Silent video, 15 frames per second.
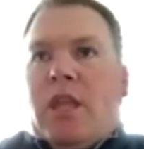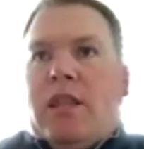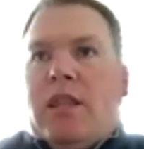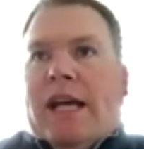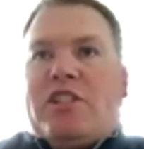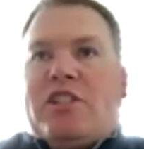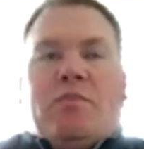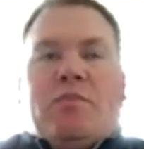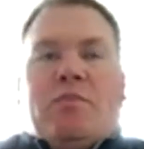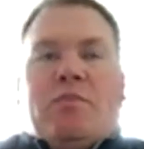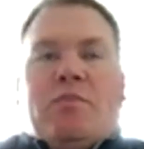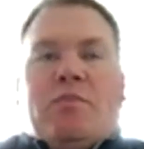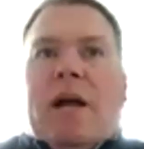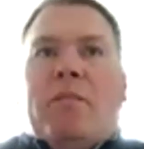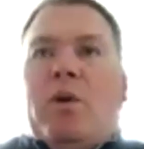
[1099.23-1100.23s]
that's the
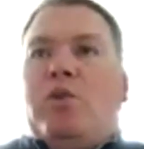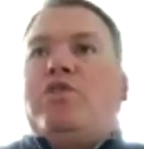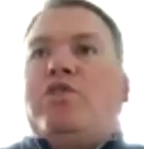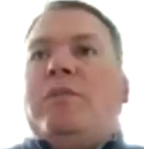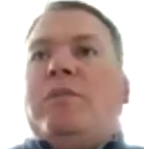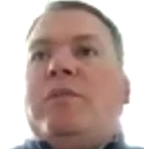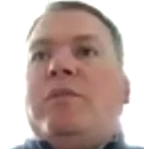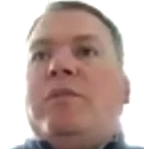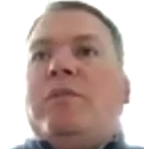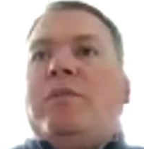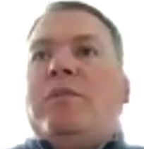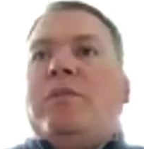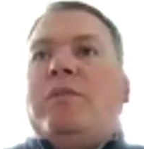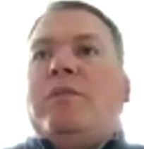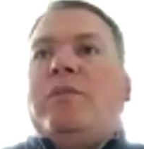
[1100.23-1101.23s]
position I'm most upset
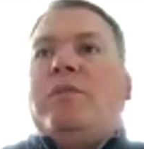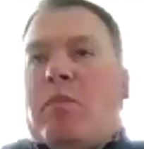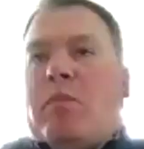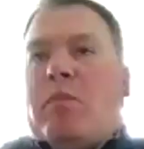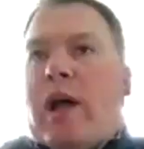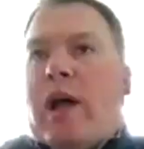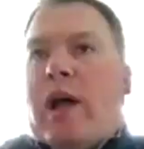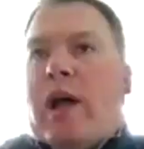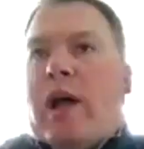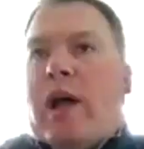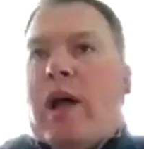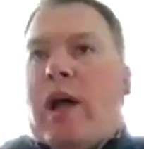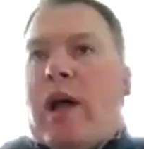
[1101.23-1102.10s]
not being able to practice